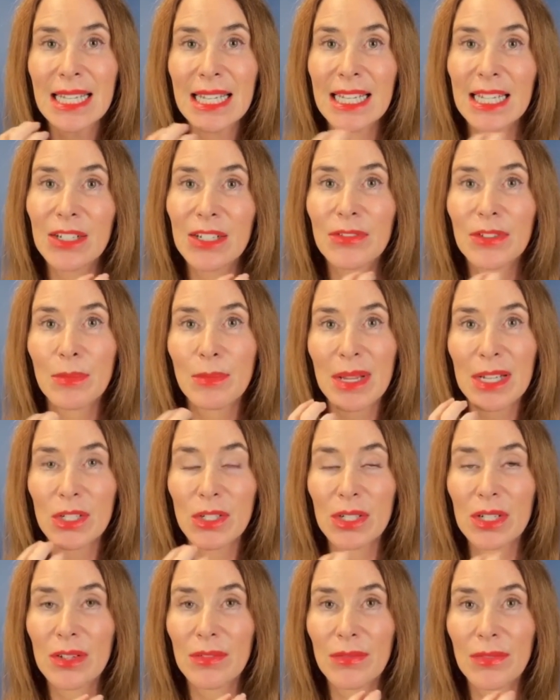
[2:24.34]

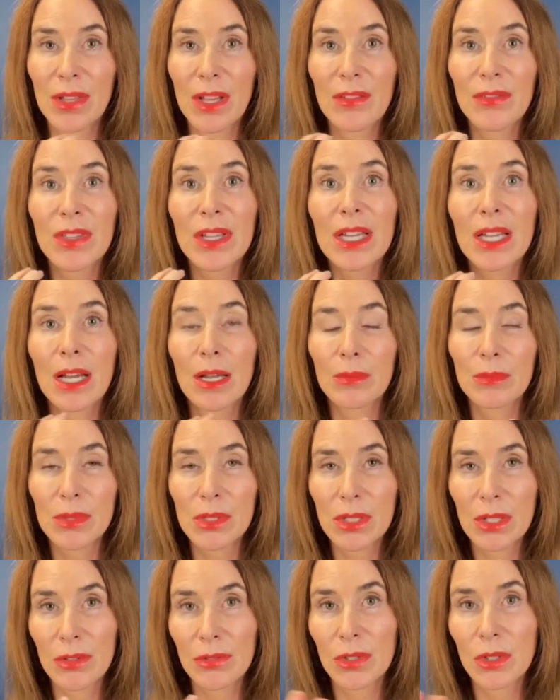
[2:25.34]
inflammation of, of the gum.
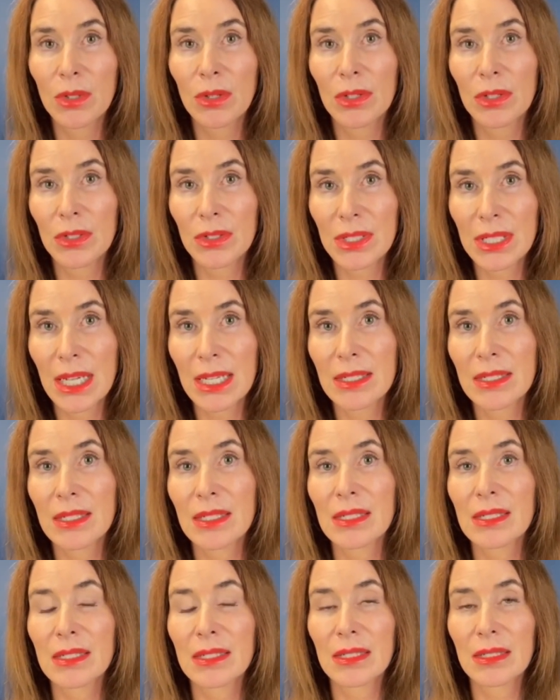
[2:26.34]
So if you go to your
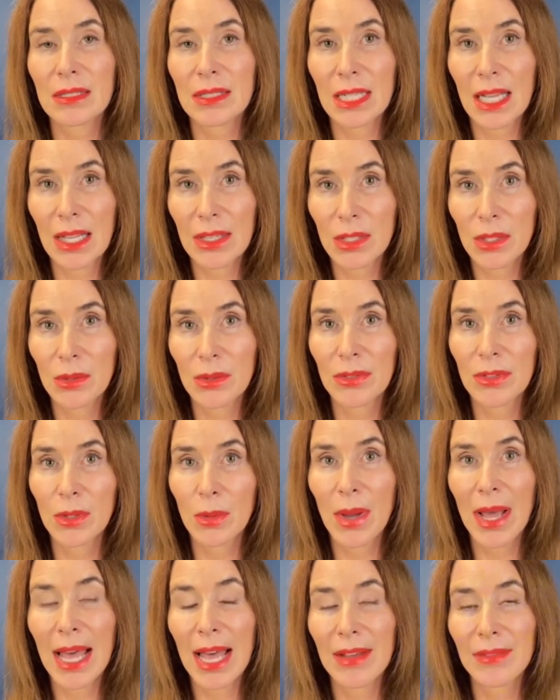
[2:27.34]
dentist, they'll tell you if you
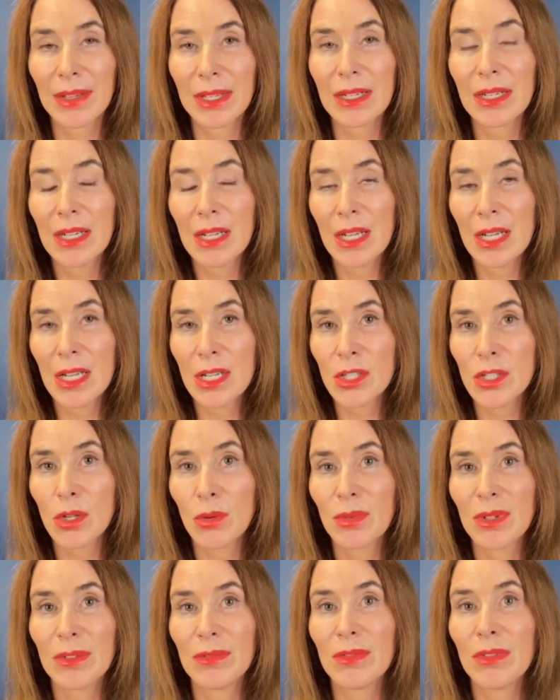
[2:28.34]
have it. So
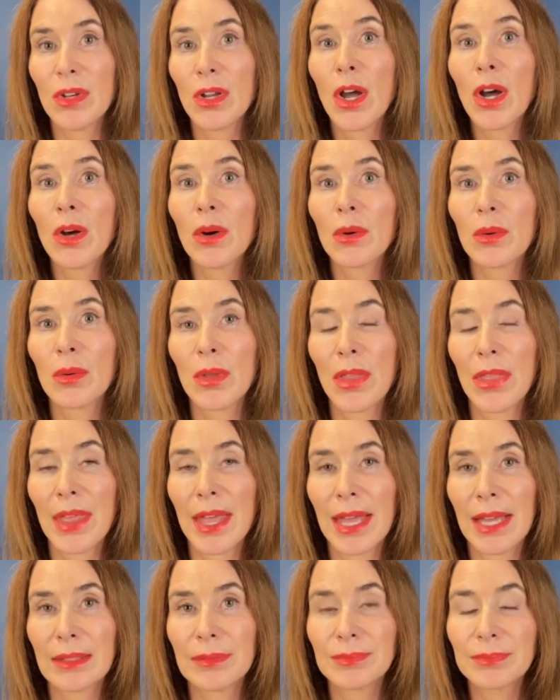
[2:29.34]
we've known
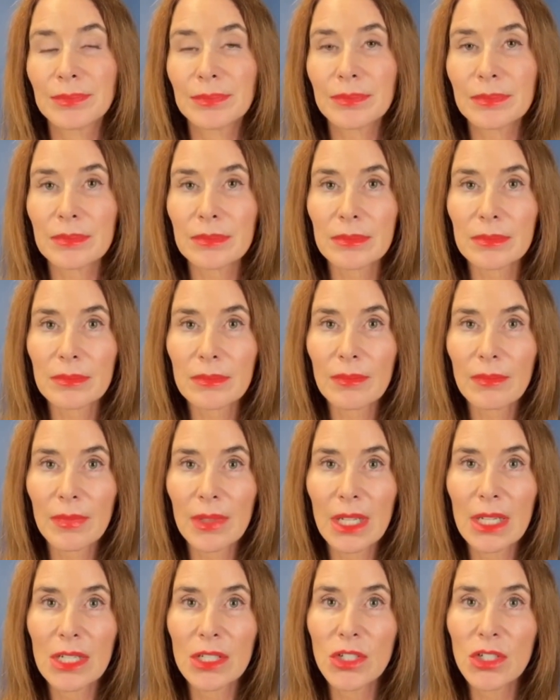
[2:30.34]
that
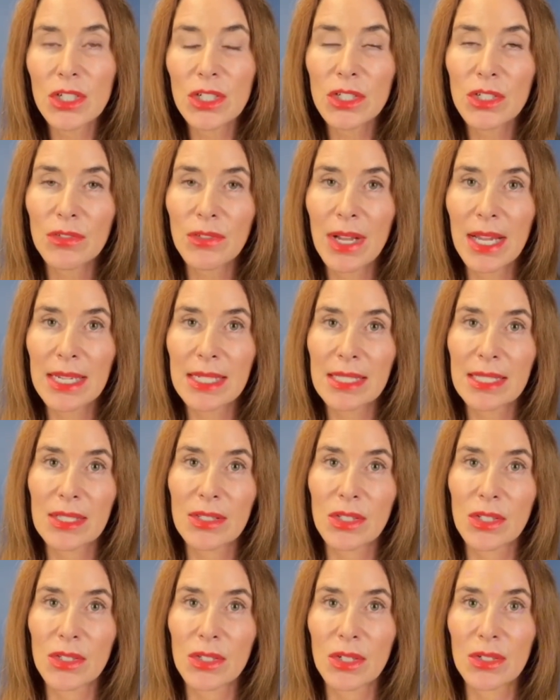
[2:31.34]
gingivitis
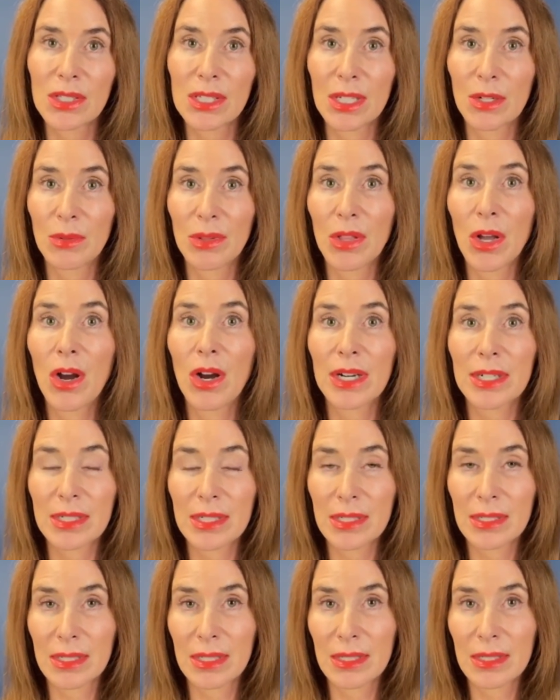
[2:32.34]
is associated with heart
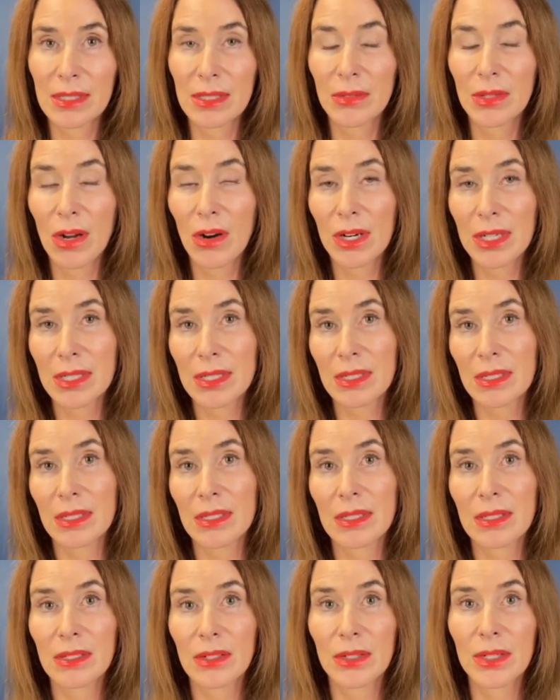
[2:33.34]
disease. So heart
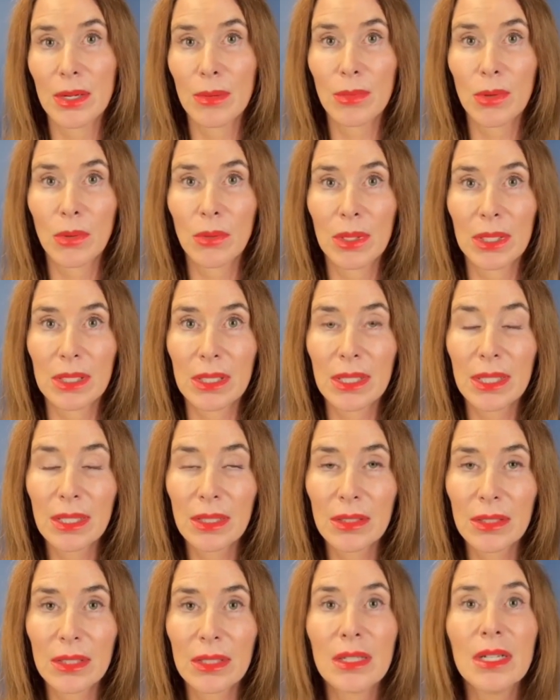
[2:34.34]
disease is our number one
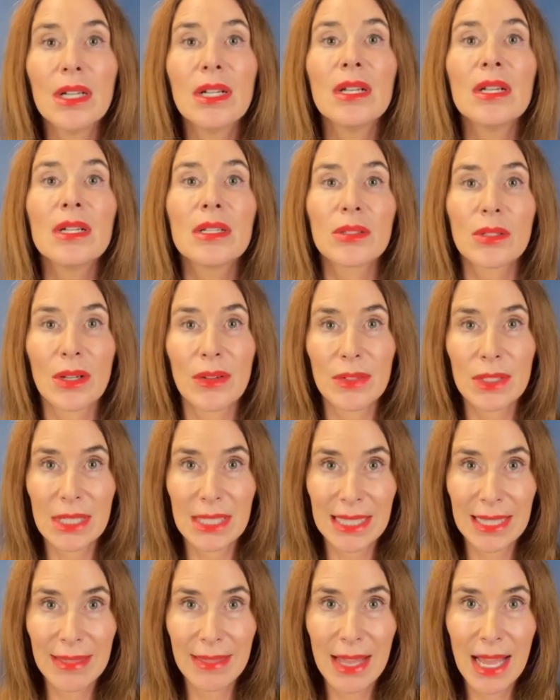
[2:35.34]
killer. So
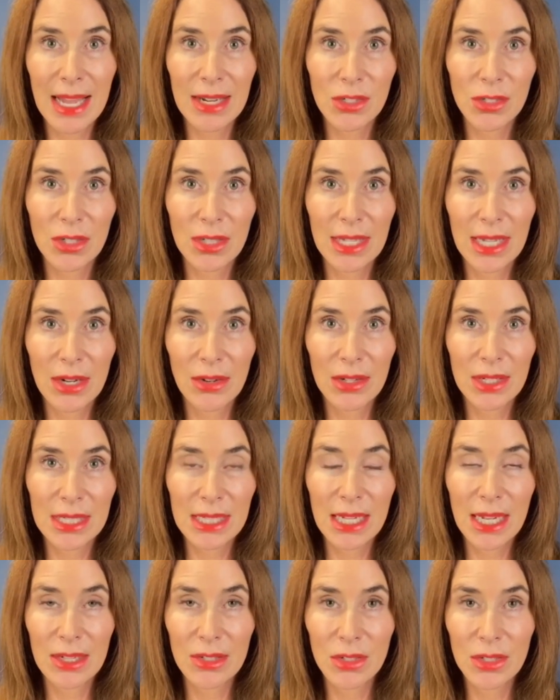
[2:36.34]
obviously that should get our
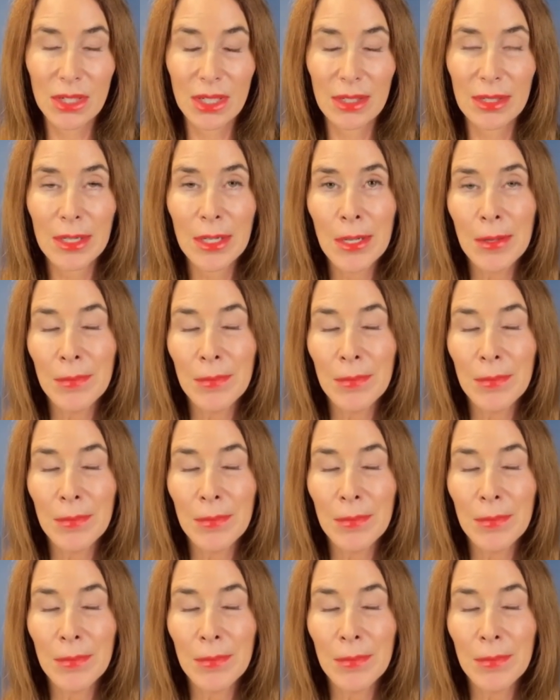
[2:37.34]
attention.